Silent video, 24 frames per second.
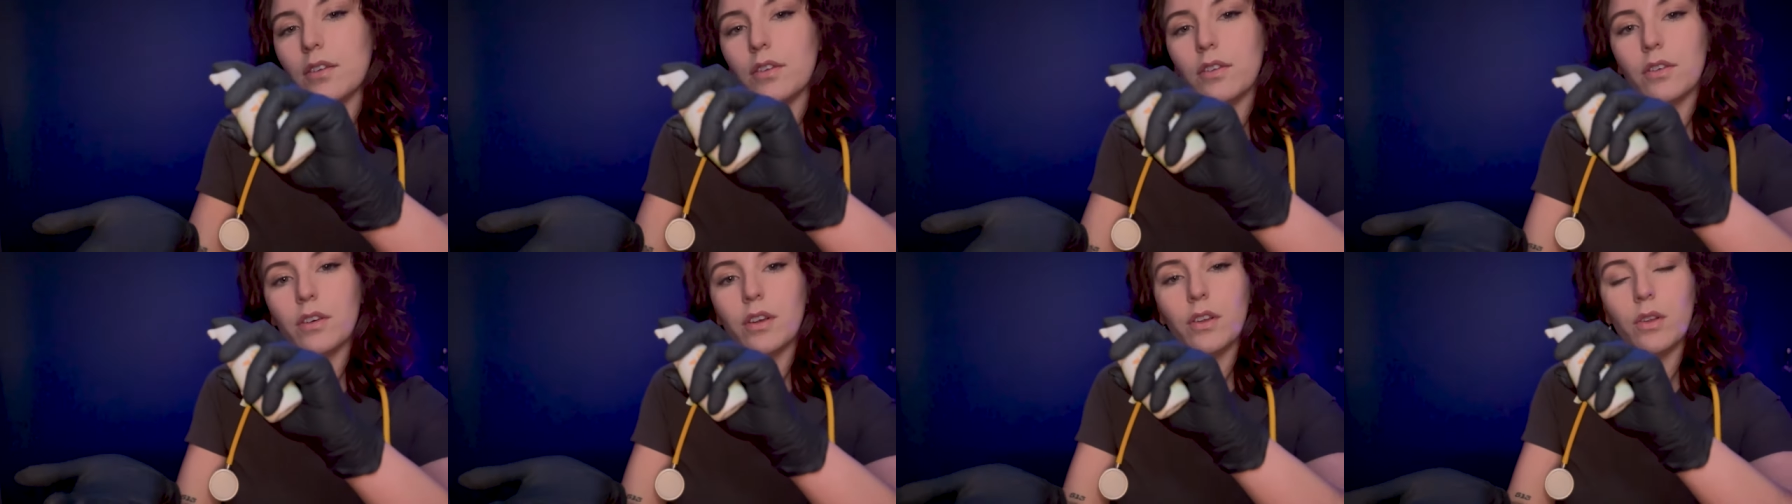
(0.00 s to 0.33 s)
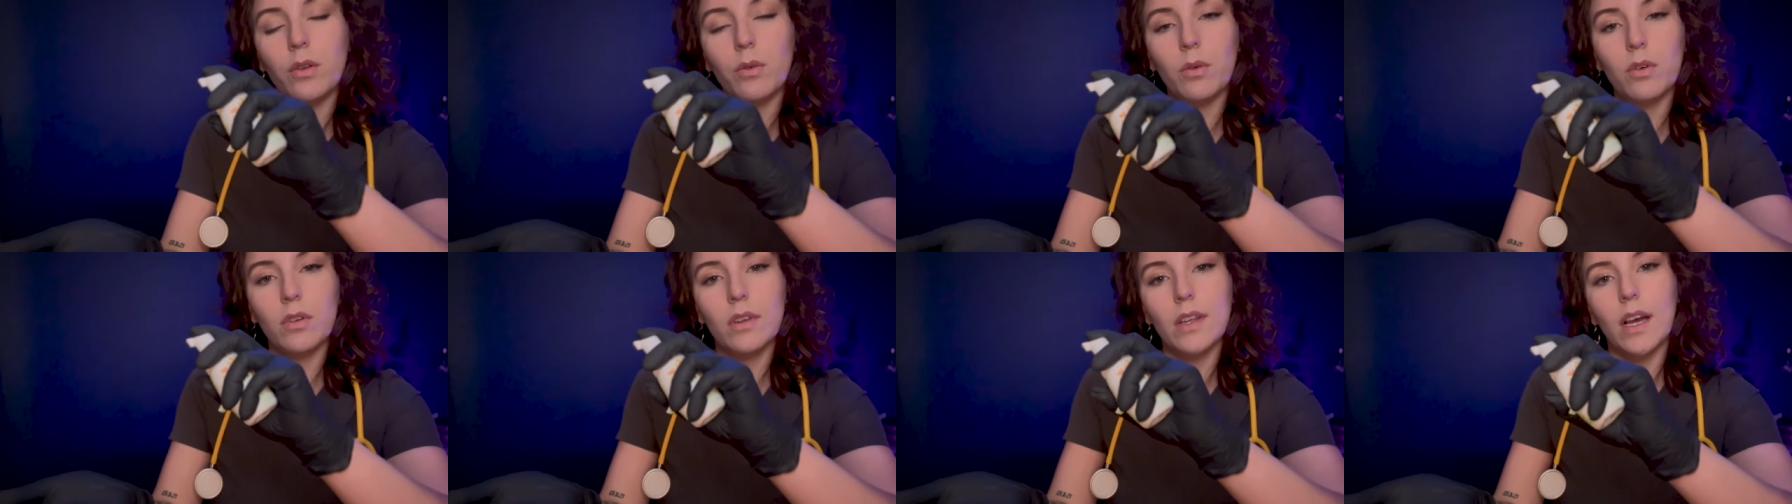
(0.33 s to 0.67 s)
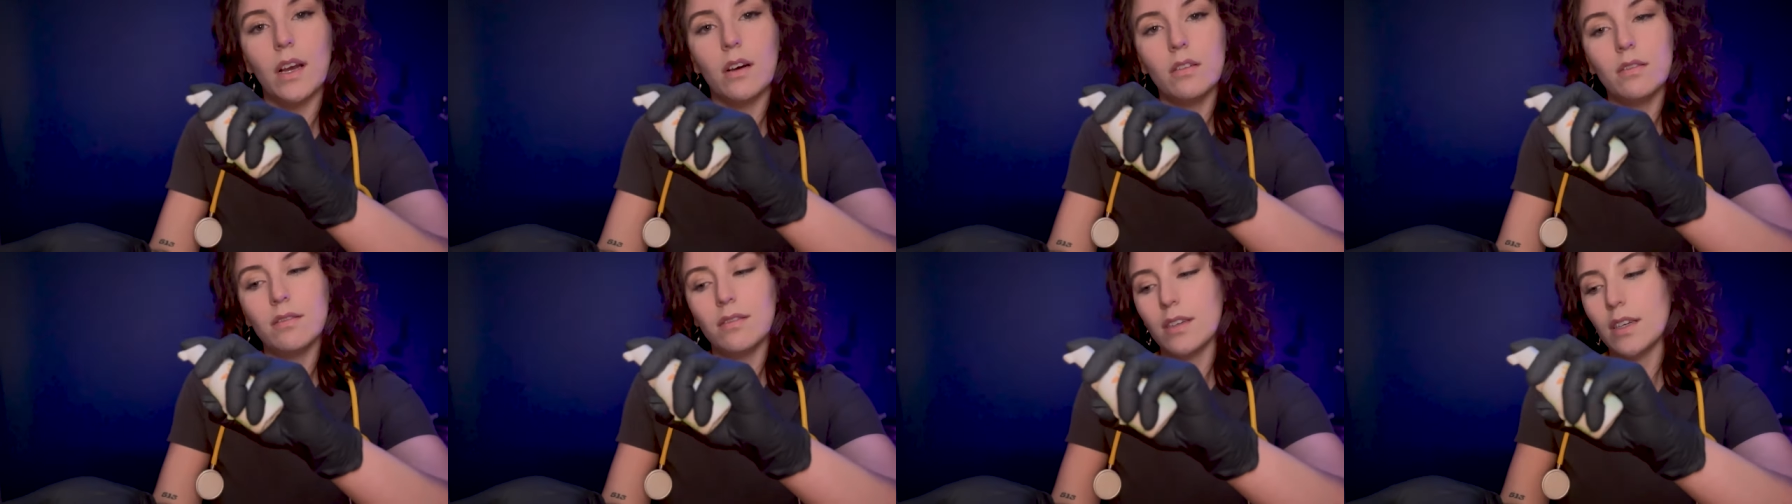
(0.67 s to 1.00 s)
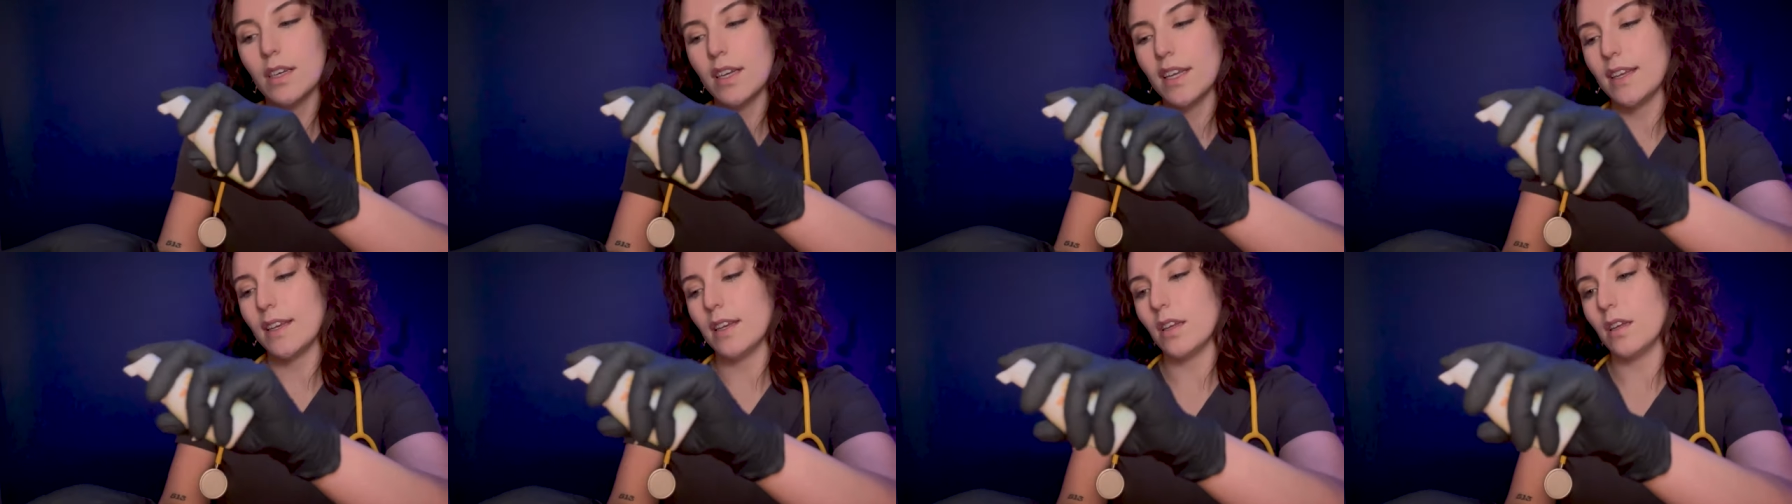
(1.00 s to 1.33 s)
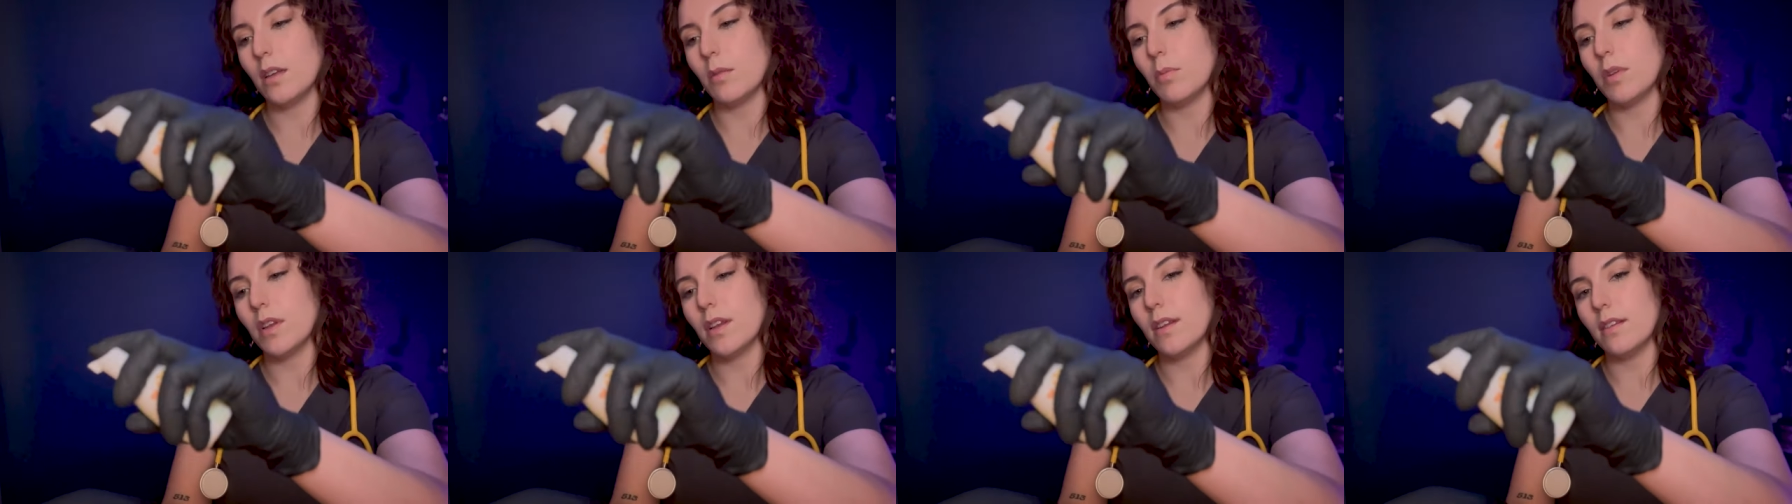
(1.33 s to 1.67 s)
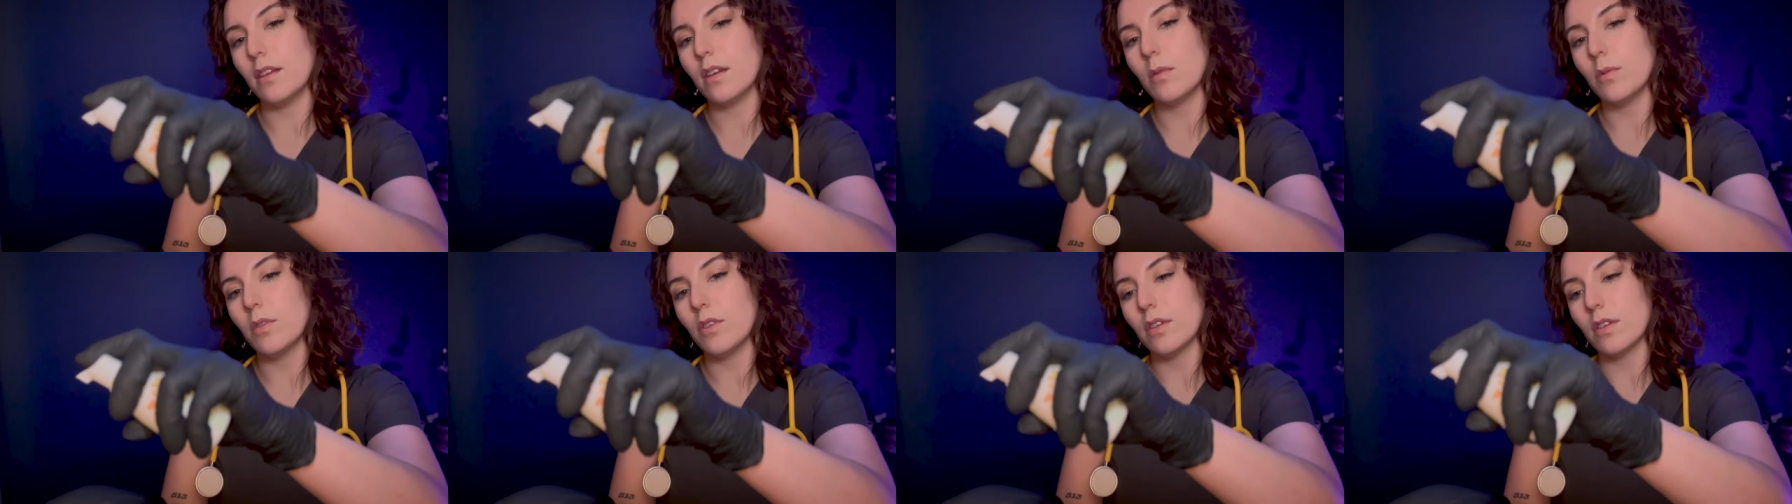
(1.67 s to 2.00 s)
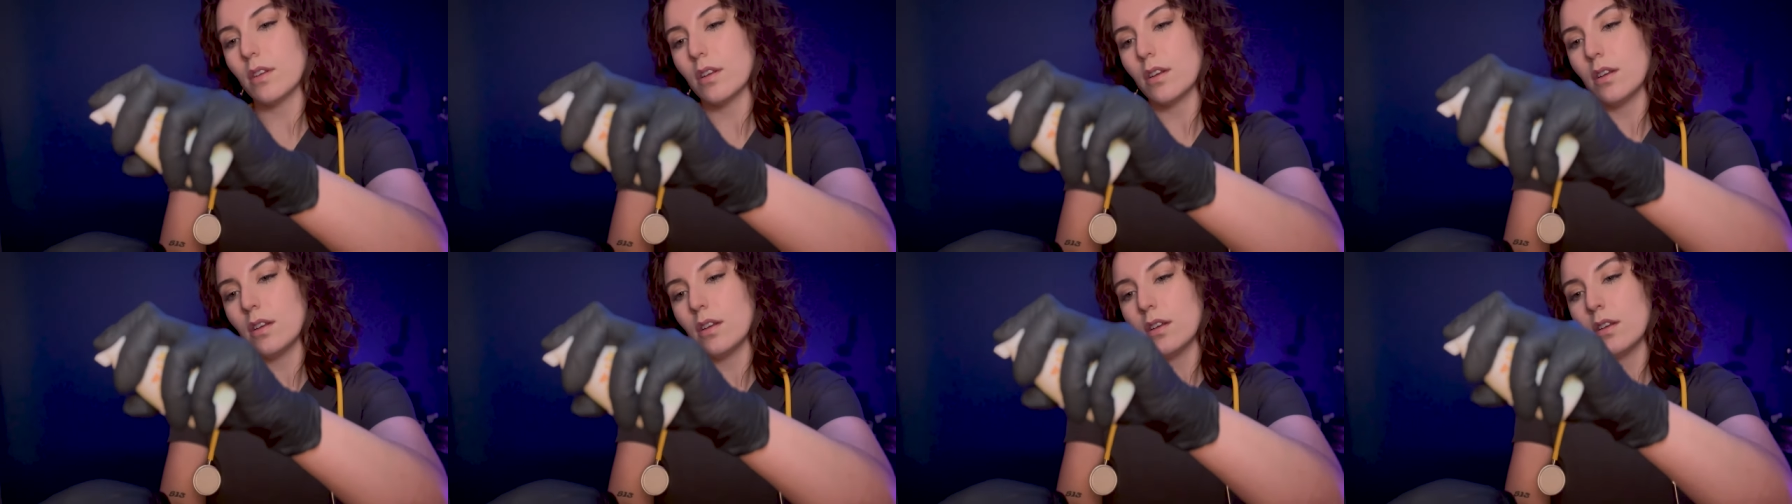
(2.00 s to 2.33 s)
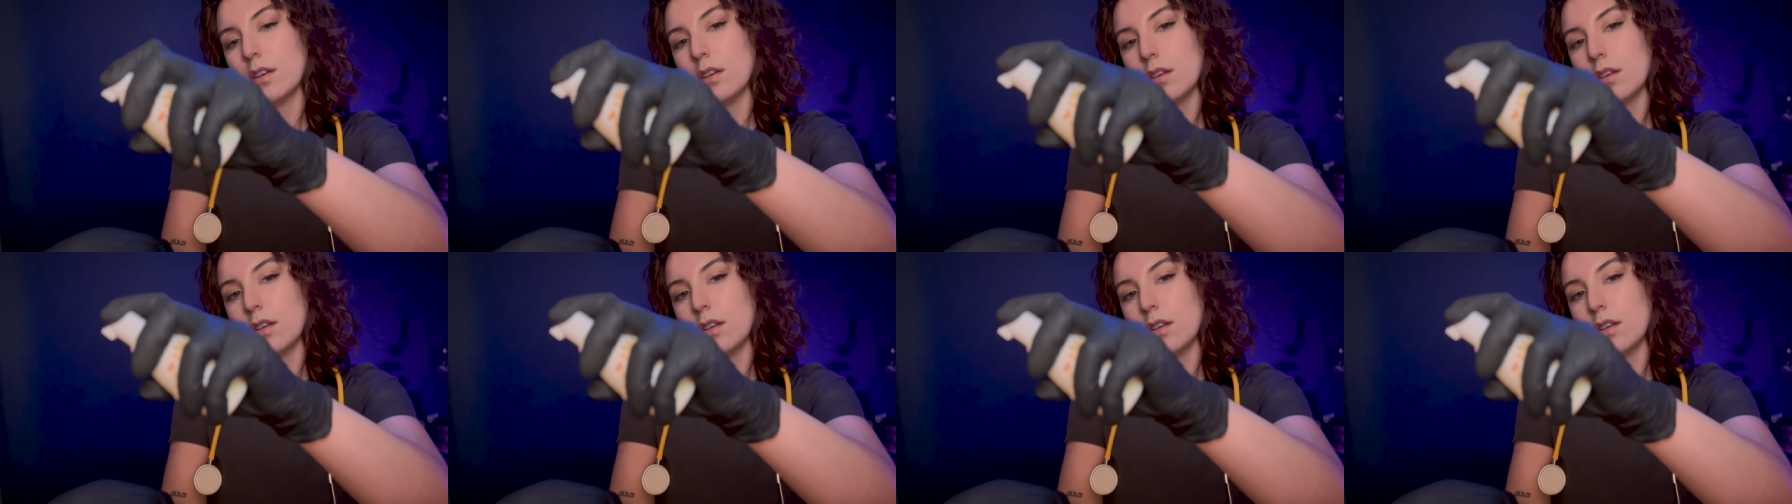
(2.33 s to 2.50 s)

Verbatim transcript: so can you hold out your hand again, please? And I'm just gonna